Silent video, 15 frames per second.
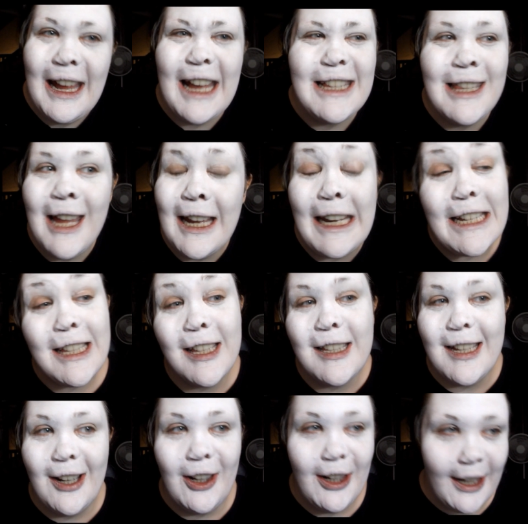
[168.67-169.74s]
it's not
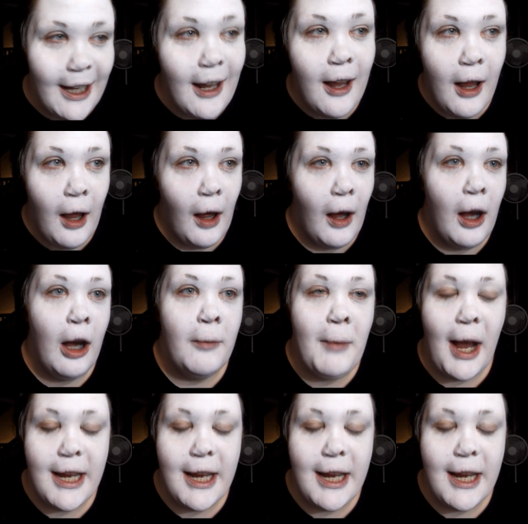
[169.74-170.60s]
necessary. Um,